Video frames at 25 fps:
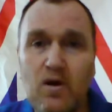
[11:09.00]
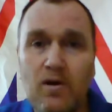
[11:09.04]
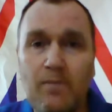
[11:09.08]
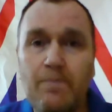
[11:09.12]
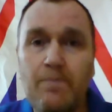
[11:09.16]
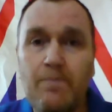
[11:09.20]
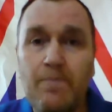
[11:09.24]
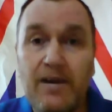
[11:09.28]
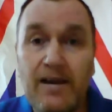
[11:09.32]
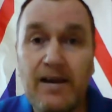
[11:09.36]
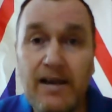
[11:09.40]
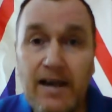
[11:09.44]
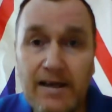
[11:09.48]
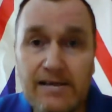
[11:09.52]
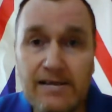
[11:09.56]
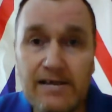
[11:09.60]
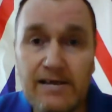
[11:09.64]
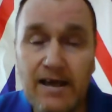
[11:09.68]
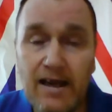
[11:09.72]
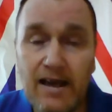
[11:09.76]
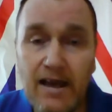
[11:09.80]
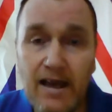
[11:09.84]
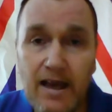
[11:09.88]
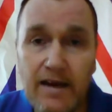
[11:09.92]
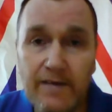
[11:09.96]
Well,
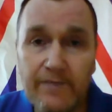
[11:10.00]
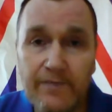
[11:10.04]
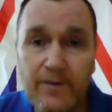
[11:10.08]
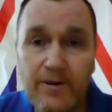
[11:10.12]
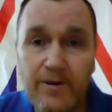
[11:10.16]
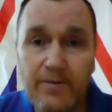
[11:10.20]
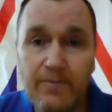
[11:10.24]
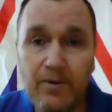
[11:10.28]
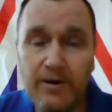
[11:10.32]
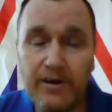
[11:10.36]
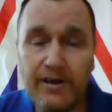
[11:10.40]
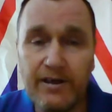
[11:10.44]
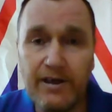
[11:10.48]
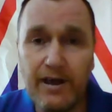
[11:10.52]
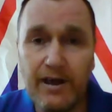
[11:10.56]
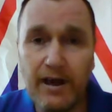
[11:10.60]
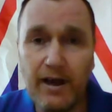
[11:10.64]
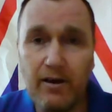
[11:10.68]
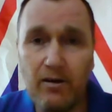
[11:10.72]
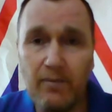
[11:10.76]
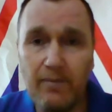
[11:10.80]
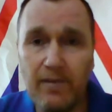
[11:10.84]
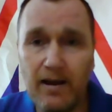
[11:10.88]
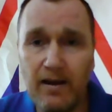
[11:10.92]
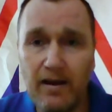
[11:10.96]
bloody let everybody
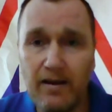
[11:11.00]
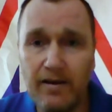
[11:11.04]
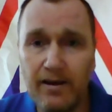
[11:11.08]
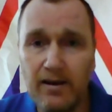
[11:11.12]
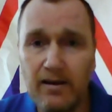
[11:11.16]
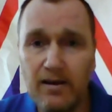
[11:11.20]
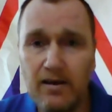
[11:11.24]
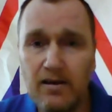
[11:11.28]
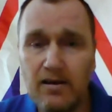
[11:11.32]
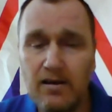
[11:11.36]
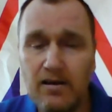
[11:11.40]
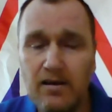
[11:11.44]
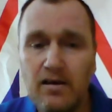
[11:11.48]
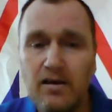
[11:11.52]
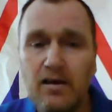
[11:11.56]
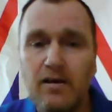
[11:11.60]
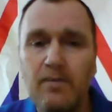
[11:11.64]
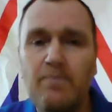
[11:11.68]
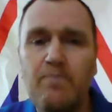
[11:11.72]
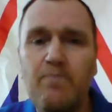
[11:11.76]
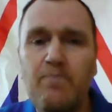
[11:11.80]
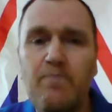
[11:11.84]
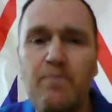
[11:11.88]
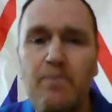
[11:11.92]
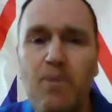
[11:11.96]
know about it.
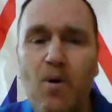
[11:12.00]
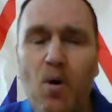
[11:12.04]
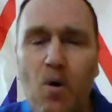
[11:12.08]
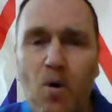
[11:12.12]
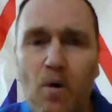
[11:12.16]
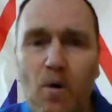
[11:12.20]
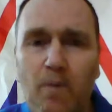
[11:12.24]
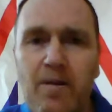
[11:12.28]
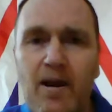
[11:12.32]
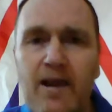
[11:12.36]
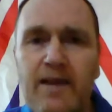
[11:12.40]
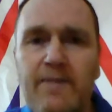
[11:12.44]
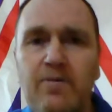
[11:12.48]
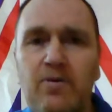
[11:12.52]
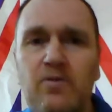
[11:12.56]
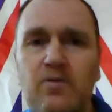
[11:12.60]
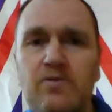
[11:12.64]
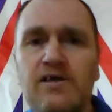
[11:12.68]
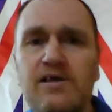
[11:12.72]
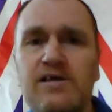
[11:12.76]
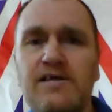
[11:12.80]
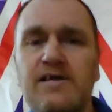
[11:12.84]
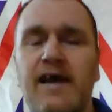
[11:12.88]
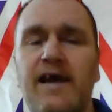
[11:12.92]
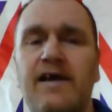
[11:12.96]
Bore
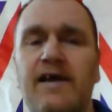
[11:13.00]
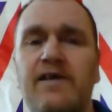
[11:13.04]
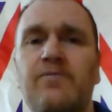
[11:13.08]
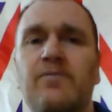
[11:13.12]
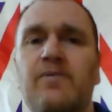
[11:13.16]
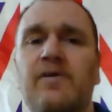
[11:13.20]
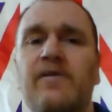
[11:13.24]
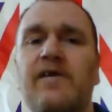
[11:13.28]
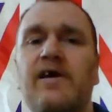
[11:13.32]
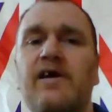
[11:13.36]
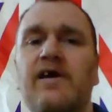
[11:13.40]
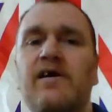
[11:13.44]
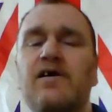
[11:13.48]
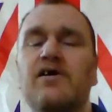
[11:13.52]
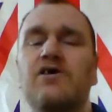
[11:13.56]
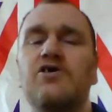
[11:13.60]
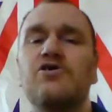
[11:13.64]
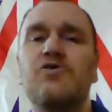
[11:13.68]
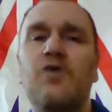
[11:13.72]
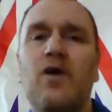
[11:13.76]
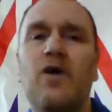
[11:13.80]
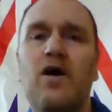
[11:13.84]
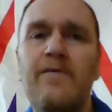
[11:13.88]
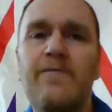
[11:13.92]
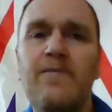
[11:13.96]
people to death with it.
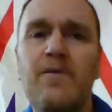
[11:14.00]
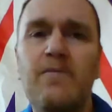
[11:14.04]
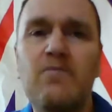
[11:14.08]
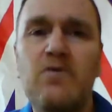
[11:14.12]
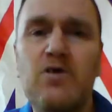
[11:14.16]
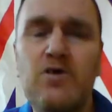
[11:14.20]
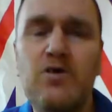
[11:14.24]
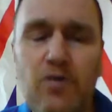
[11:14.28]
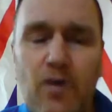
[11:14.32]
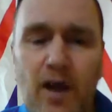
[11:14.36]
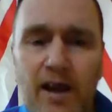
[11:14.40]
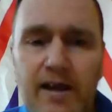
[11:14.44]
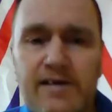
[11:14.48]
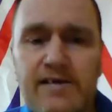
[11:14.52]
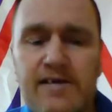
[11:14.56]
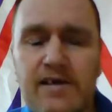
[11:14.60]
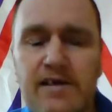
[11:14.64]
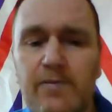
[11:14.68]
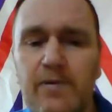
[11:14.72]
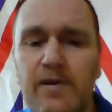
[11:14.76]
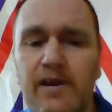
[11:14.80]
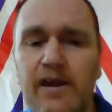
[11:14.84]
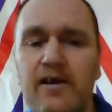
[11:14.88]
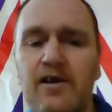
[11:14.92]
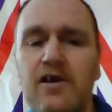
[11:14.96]
Drive them
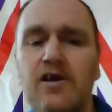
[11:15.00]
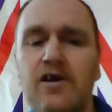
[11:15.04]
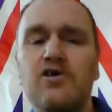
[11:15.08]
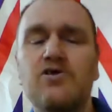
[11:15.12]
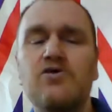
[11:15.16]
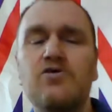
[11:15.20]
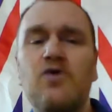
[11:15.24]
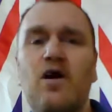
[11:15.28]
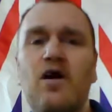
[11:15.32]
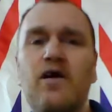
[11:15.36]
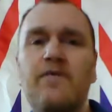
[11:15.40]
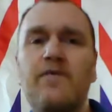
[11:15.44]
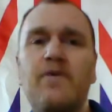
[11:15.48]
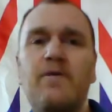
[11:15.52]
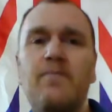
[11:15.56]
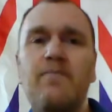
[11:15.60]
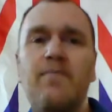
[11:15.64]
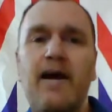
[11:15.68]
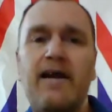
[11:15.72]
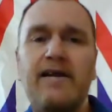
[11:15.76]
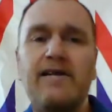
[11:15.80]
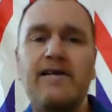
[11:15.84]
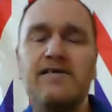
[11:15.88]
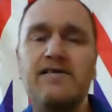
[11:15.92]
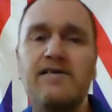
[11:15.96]
crazy with it. Drive
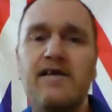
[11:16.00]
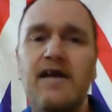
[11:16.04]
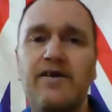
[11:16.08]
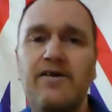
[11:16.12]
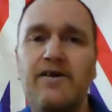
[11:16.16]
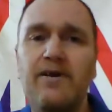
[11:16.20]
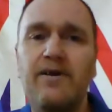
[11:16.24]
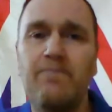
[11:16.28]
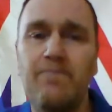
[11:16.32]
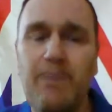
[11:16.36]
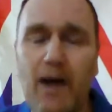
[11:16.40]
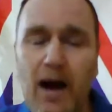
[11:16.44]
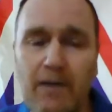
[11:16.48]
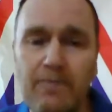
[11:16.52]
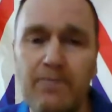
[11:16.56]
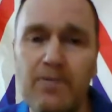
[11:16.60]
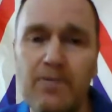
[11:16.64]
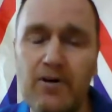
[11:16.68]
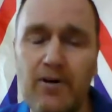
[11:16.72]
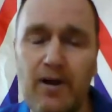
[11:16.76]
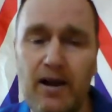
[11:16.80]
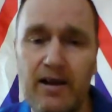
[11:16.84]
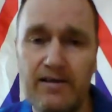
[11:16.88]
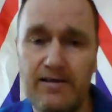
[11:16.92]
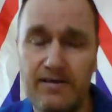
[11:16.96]
your mates down the
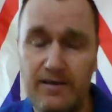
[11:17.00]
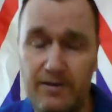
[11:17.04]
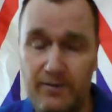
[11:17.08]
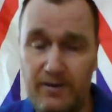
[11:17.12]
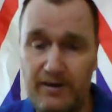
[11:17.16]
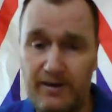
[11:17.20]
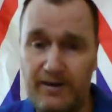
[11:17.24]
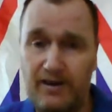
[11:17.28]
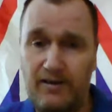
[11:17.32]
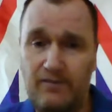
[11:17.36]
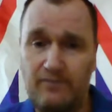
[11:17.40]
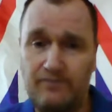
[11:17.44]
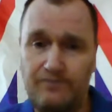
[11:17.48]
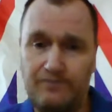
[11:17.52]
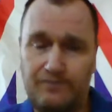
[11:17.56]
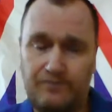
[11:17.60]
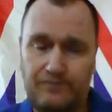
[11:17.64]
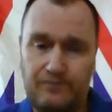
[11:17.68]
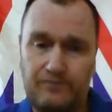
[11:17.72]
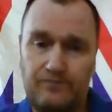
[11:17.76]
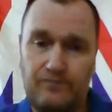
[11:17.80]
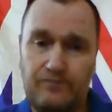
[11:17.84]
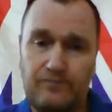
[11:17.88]
pub crazy with it.